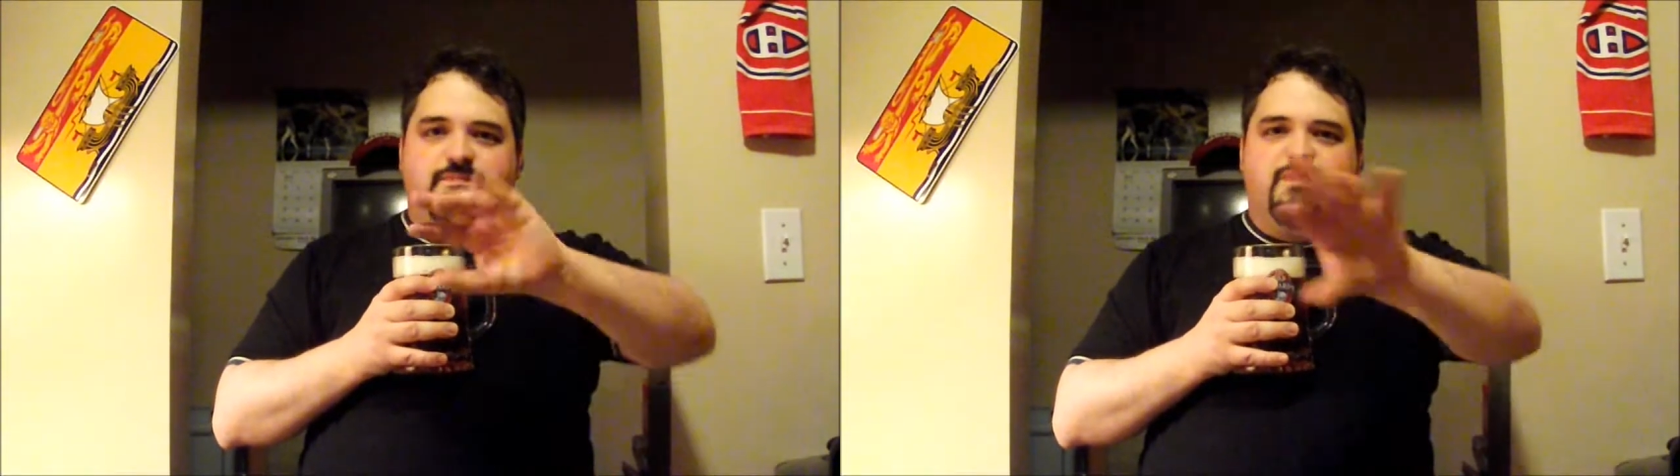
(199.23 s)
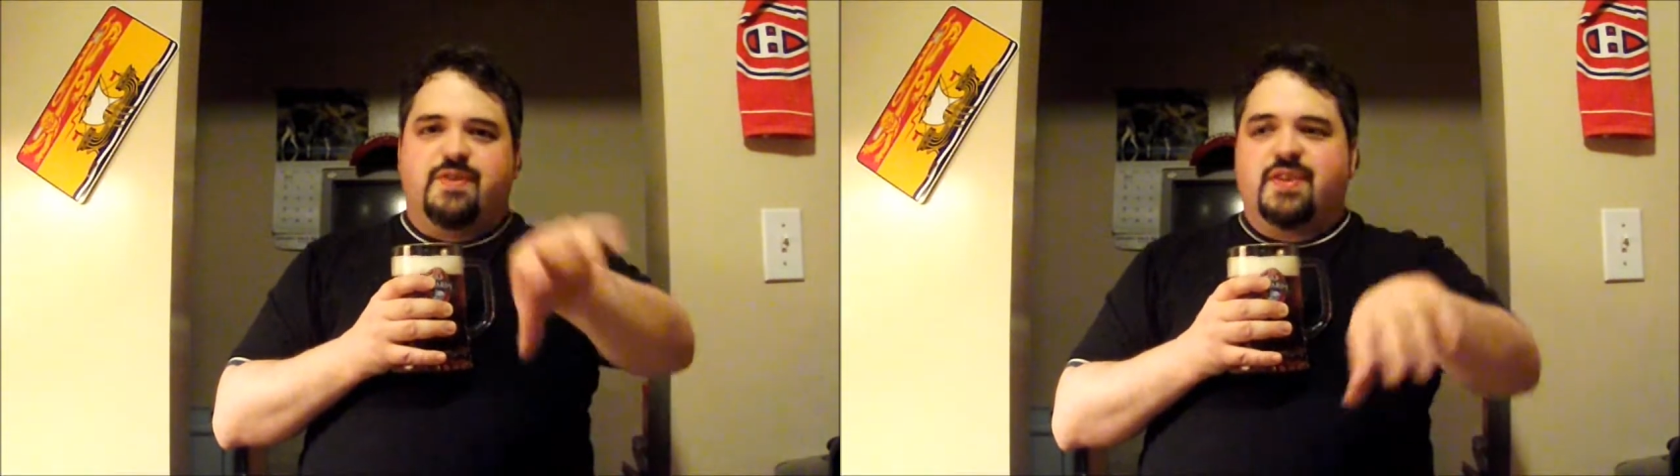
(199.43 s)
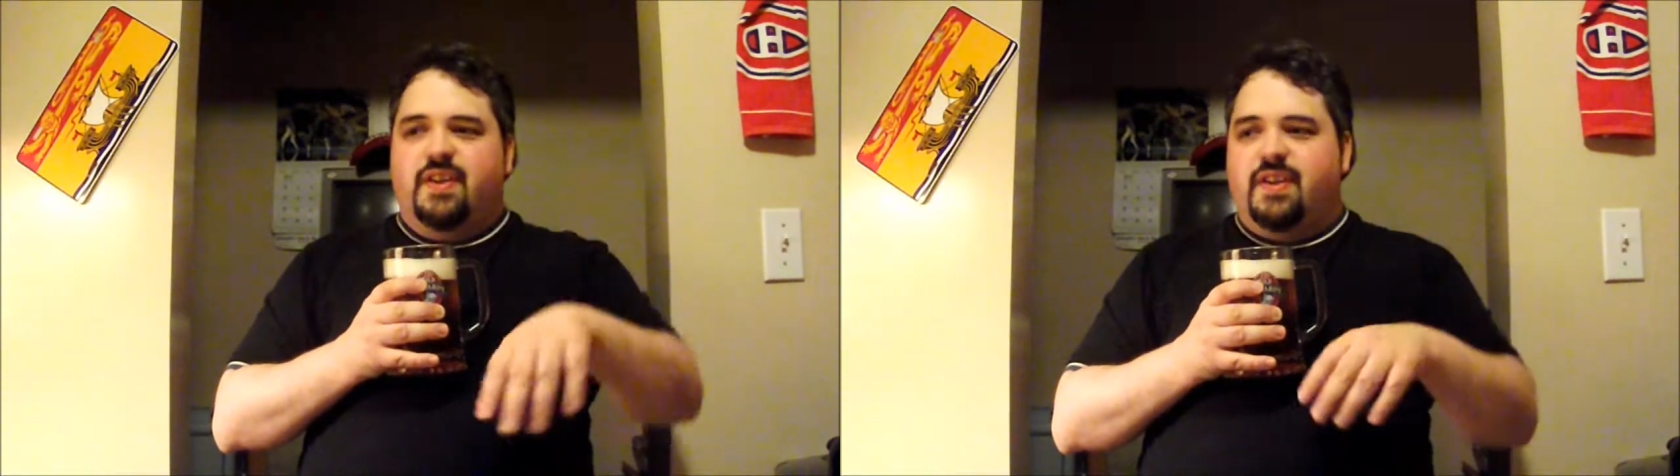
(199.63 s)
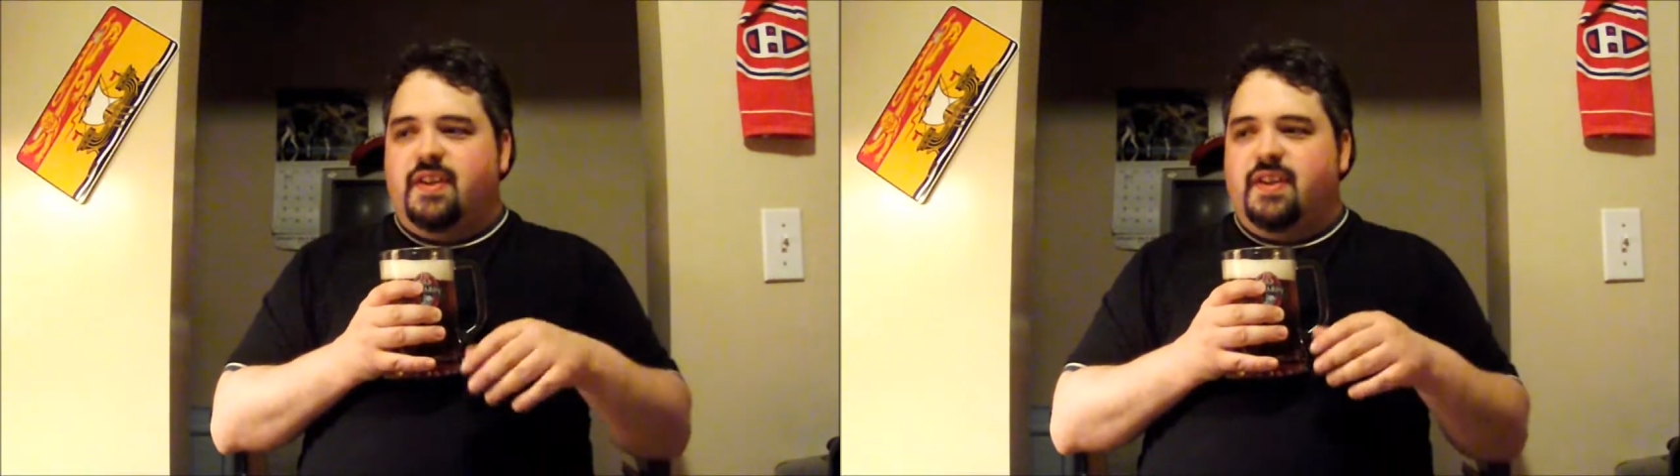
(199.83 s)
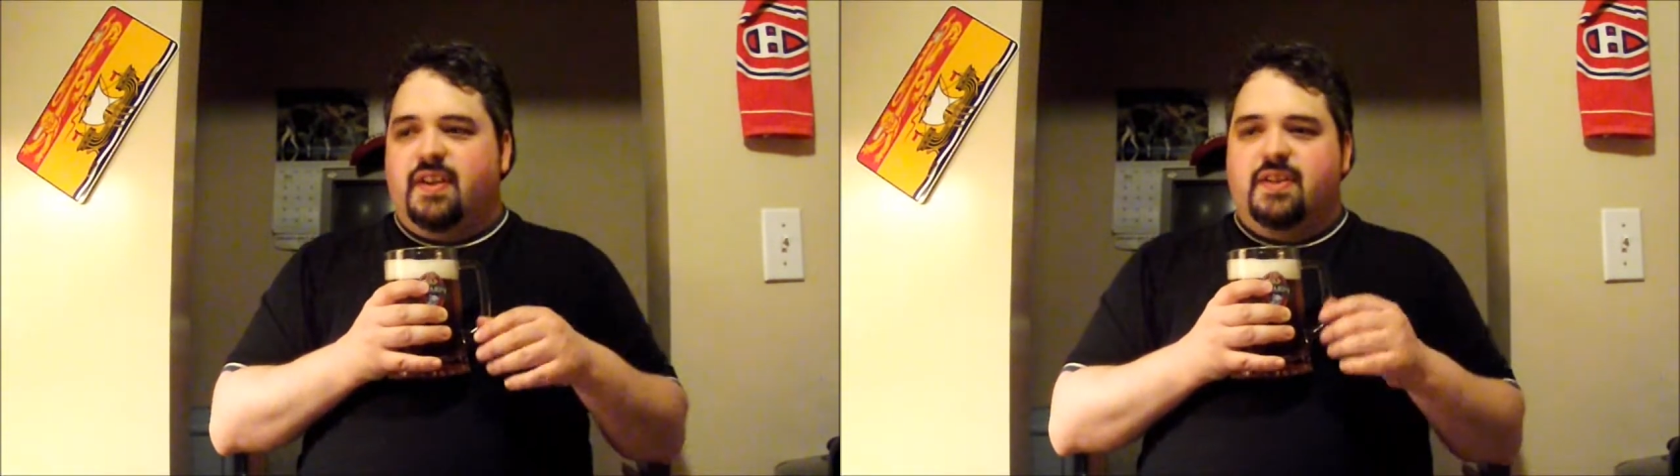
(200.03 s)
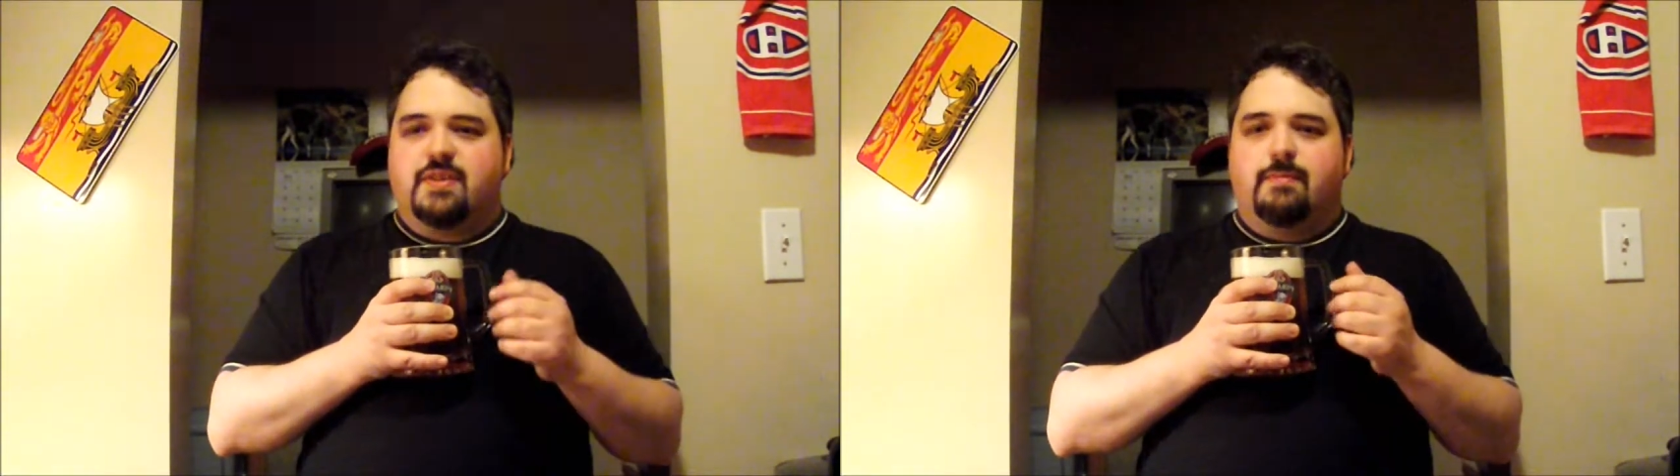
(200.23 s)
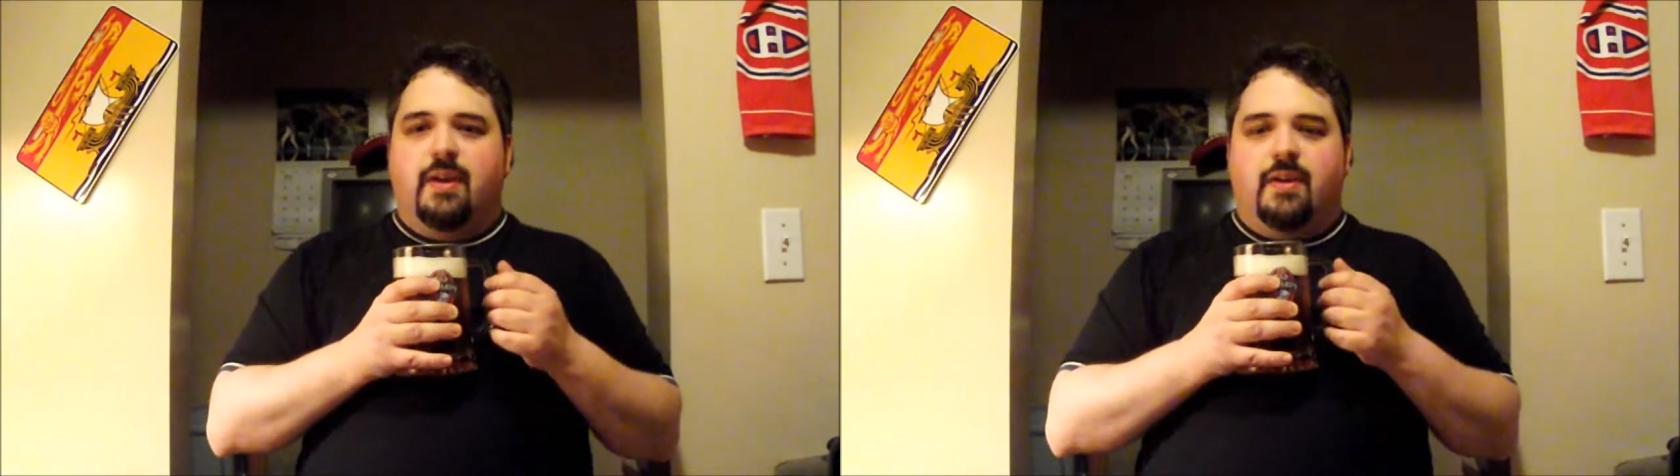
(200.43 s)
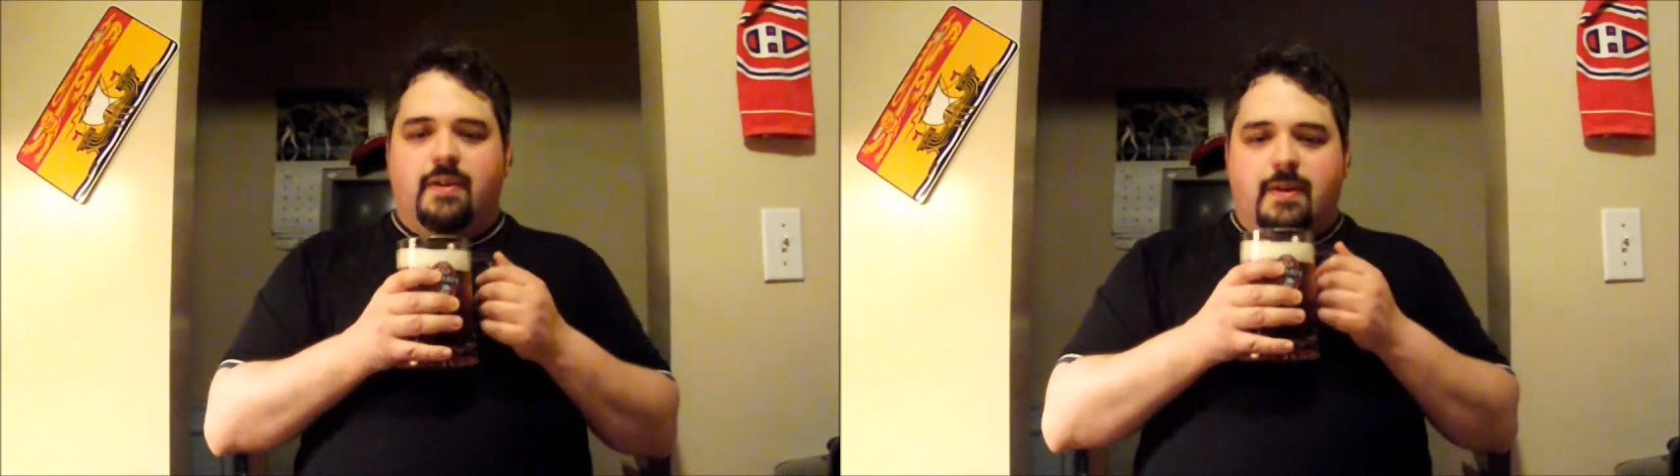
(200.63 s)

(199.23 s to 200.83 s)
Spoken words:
skunky kind of smell.